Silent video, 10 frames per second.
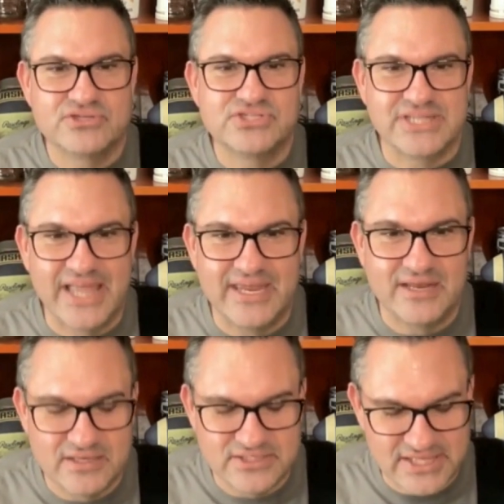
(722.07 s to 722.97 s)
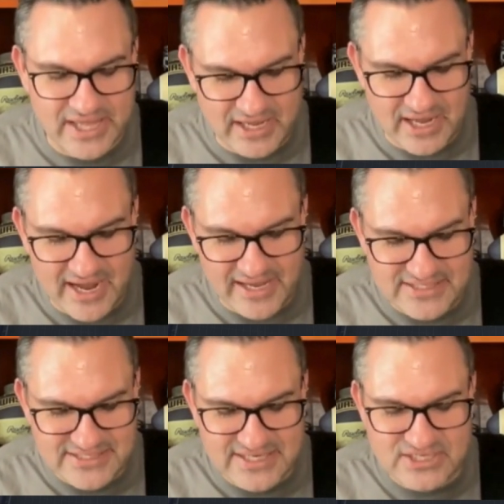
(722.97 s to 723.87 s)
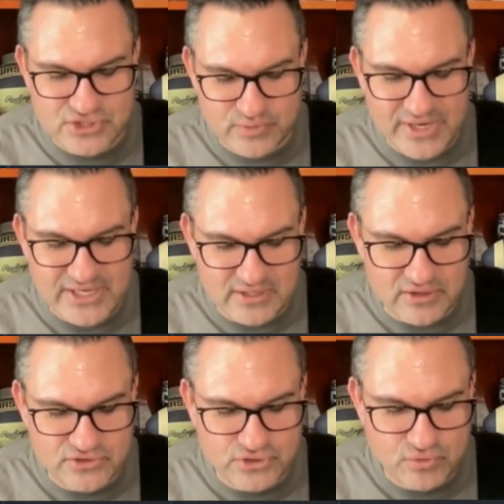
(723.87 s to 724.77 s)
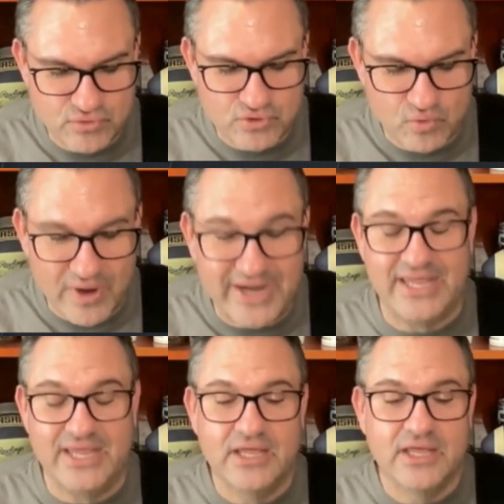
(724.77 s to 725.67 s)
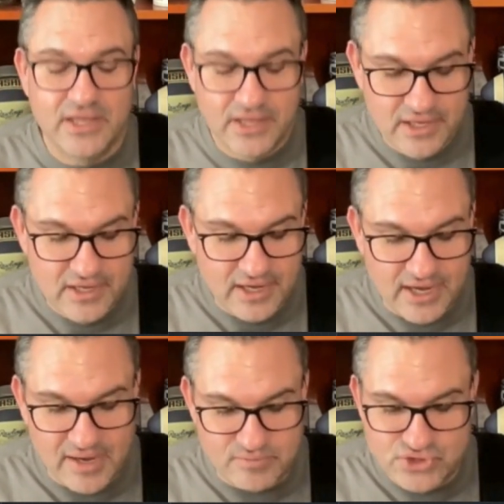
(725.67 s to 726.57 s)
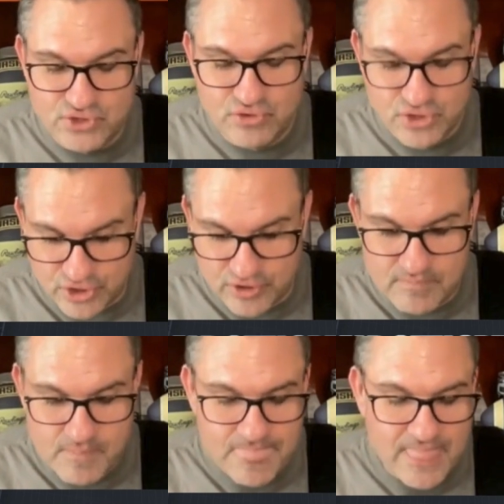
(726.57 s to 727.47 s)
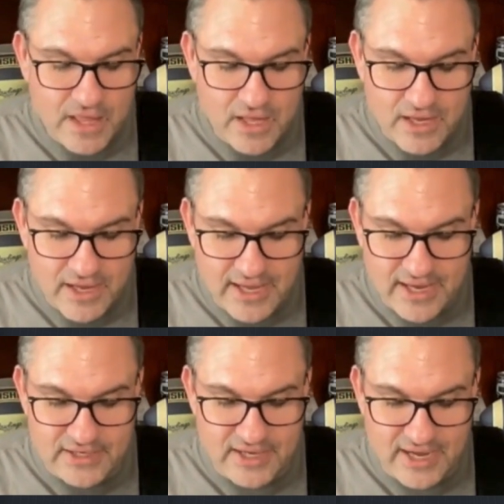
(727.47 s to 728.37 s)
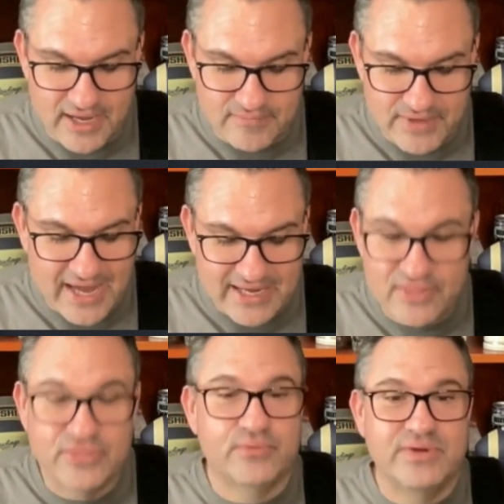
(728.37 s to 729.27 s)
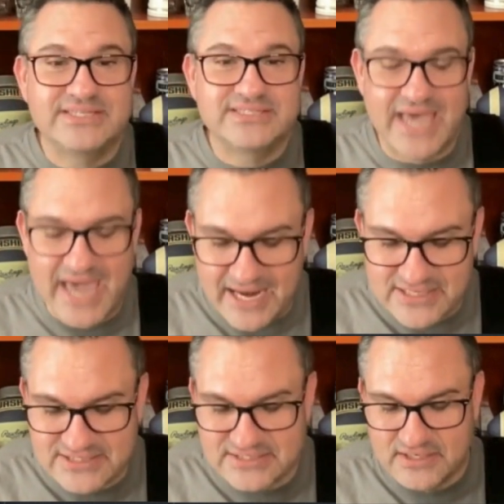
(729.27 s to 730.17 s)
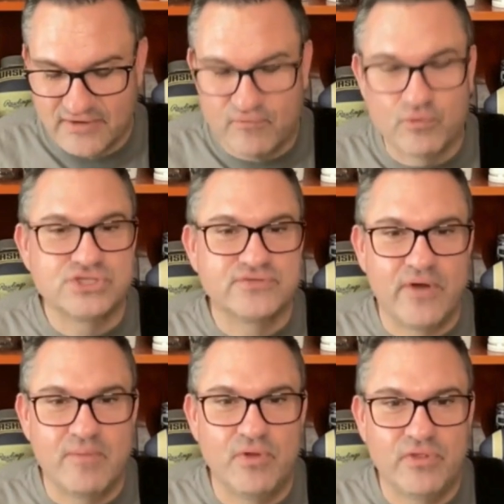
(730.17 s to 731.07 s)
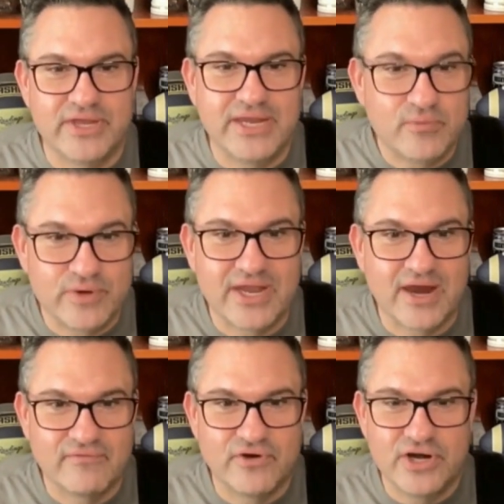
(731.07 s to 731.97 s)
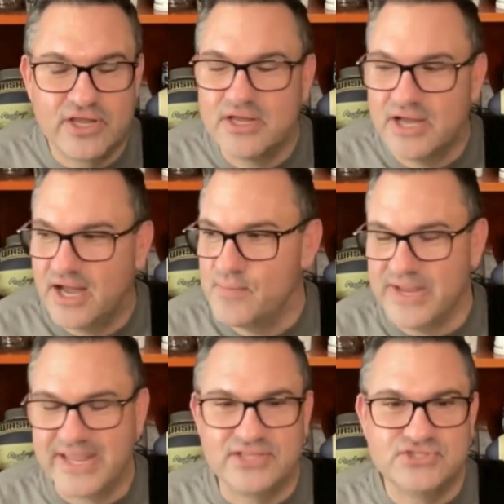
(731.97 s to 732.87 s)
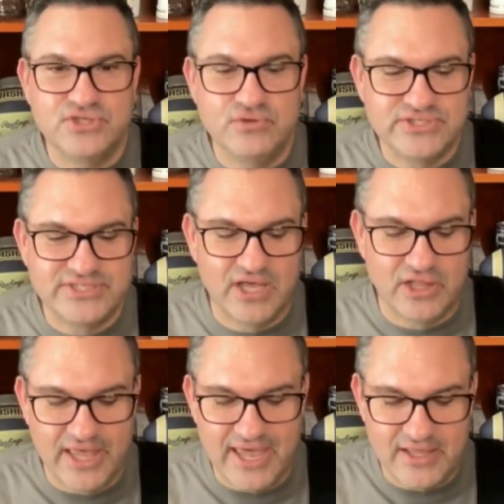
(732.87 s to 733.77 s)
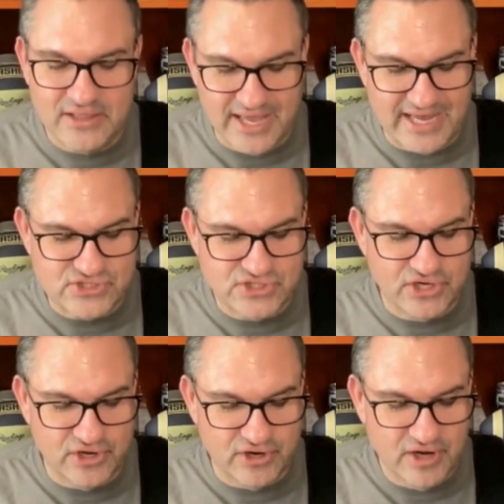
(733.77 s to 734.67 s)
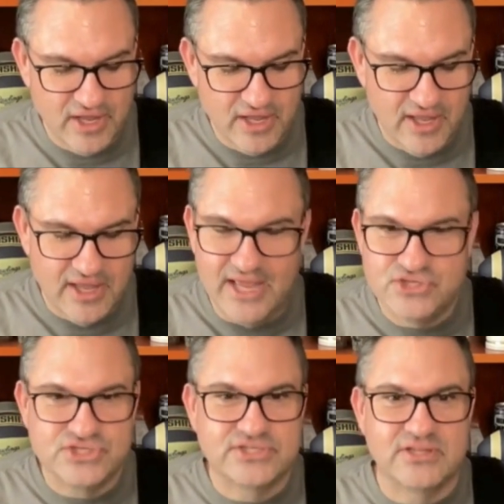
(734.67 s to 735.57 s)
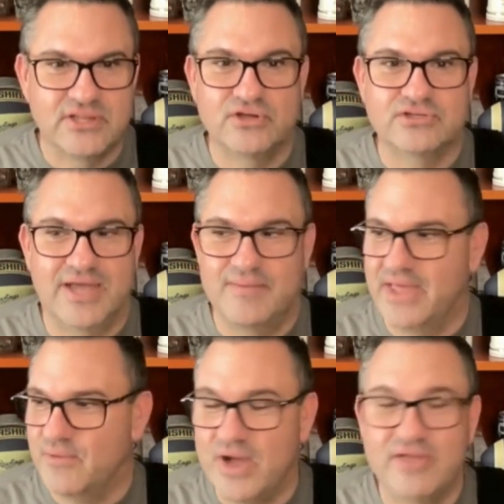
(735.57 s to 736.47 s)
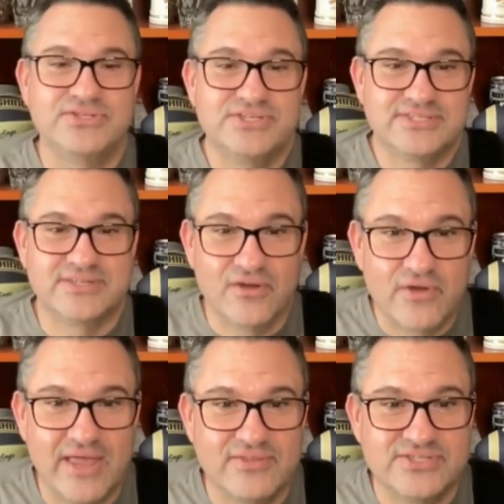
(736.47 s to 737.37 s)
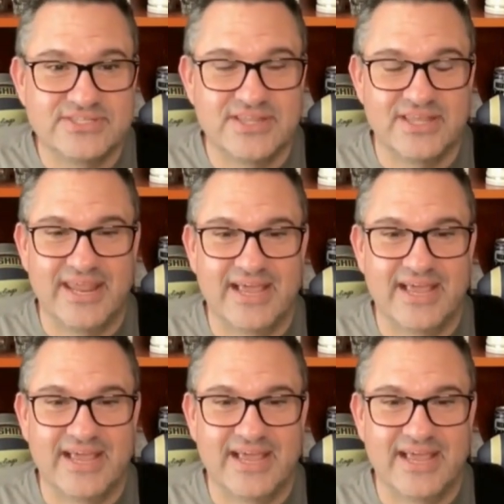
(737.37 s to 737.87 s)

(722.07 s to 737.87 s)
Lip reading: slight guy. He's 6'3", 220, junior. And, he had 3 sacks, a forced fumble that he recovered against UCLA last year. And just looked, I'm like, wow, this is the